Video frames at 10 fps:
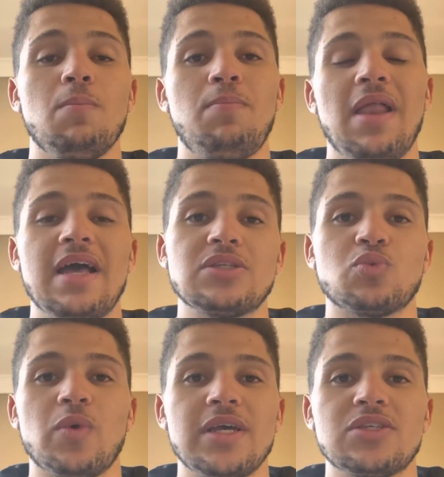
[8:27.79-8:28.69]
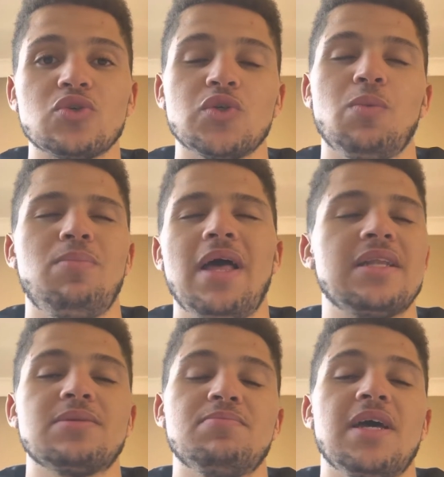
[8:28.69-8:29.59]
plant waste or your
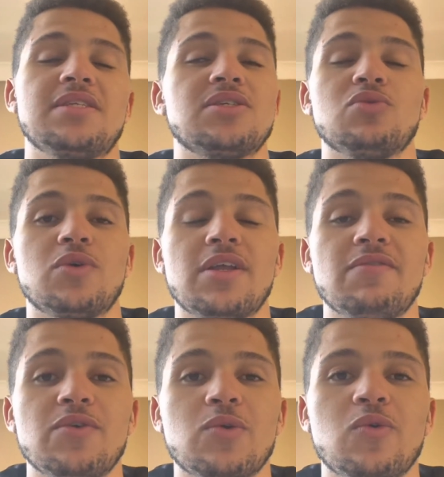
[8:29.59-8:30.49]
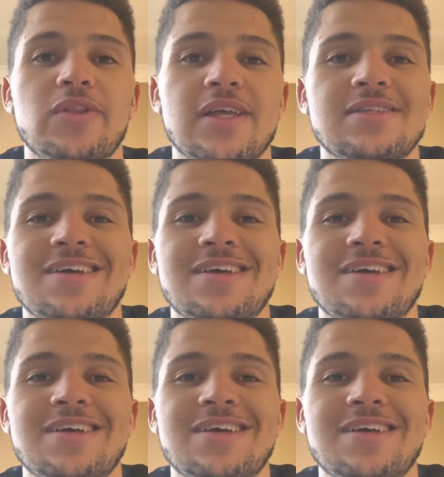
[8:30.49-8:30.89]
plant matter, whatever you call that,